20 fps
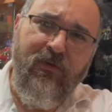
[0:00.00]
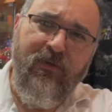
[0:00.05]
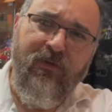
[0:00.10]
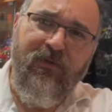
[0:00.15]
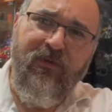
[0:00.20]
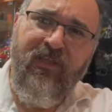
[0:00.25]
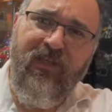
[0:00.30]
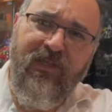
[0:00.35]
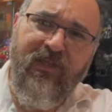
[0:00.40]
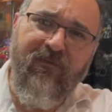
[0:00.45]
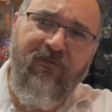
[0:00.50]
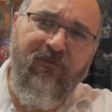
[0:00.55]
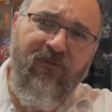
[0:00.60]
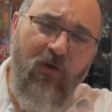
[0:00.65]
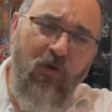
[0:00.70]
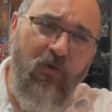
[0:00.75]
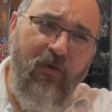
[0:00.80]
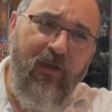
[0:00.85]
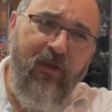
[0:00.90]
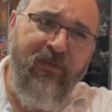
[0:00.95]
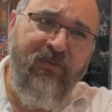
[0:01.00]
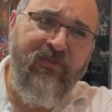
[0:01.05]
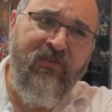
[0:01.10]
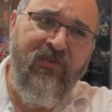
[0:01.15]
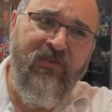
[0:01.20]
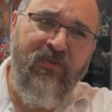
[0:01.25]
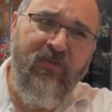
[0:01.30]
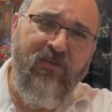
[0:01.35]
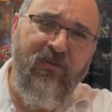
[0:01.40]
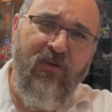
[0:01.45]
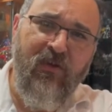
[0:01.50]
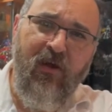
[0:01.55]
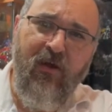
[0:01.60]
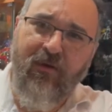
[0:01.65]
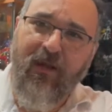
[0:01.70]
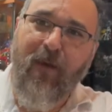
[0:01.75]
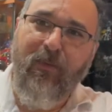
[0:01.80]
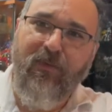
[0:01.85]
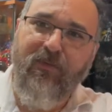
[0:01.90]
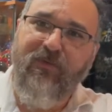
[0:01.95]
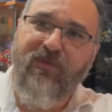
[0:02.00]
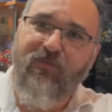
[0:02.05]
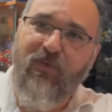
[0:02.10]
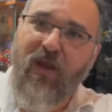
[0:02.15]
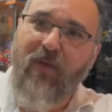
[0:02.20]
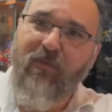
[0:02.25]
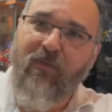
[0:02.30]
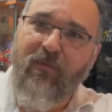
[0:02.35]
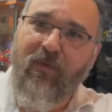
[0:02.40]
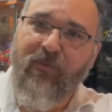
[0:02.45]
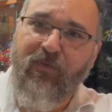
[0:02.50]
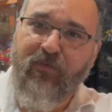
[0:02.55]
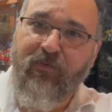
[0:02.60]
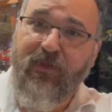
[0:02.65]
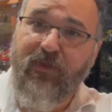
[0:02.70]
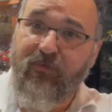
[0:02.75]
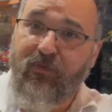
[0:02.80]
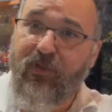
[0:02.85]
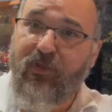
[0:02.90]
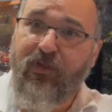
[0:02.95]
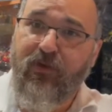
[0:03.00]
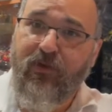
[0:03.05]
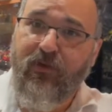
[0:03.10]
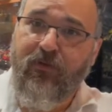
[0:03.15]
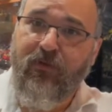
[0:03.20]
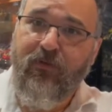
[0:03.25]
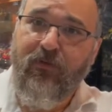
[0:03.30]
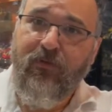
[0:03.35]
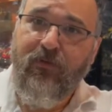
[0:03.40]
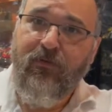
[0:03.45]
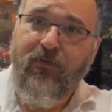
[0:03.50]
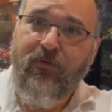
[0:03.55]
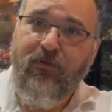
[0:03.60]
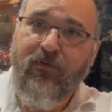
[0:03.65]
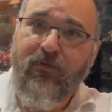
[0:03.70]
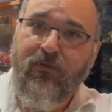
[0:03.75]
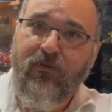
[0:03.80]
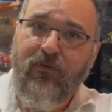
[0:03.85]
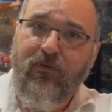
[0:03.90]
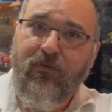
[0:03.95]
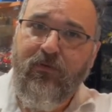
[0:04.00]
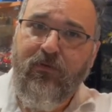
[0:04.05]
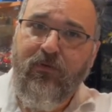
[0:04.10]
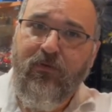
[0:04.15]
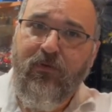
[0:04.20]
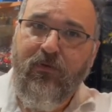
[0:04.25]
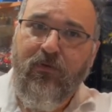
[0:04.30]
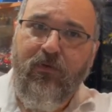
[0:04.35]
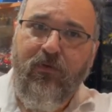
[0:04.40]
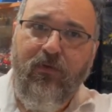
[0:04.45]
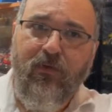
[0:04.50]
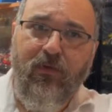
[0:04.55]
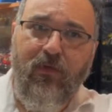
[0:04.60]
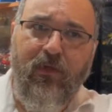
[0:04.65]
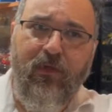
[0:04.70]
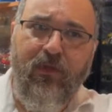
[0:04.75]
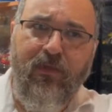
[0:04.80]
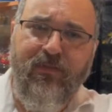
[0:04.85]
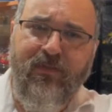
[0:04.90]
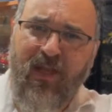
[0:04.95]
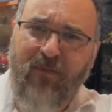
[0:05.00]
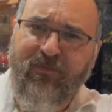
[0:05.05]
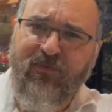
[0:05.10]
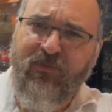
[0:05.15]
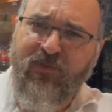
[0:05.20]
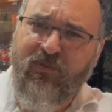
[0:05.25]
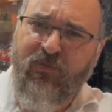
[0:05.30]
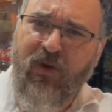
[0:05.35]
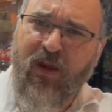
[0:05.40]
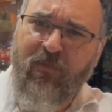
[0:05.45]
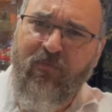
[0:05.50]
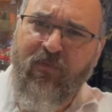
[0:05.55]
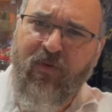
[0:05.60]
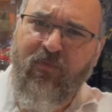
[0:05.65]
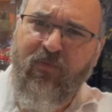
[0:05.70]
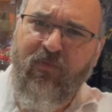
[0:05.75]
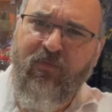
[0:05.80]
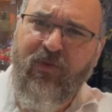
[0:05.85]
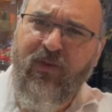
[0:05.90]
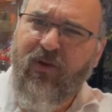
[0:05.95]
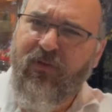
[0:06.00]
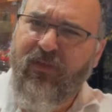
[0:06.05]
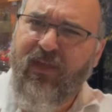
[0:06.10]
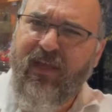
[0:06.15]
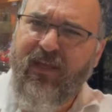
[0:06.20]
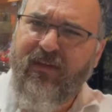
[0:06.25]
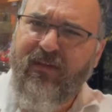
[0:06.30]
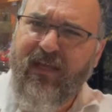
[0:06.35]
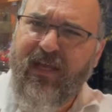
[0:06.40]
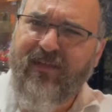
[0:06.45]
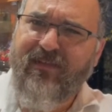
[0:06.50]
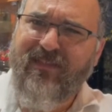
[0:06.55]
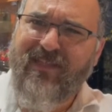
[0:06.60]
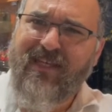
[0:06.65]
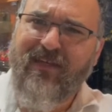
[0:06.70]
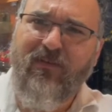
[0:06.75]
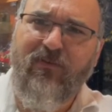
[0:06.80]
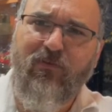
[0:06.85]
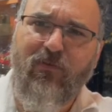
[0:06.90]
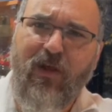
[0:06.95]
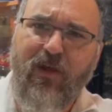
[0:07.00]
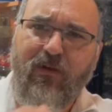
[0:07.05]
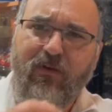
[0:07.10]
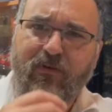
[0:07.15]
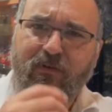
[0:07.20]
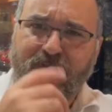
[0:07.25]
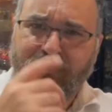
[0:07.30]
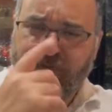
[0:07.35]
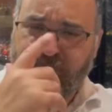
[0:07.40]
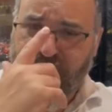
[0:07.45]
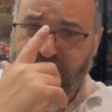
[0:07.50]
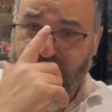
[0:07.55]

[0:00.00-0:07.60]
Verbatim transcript: need to focus on Optimus Prime and Bumblebee to be good? Is Optimus Prime and Bumblebee, are they in Last Stand of the Wreckers?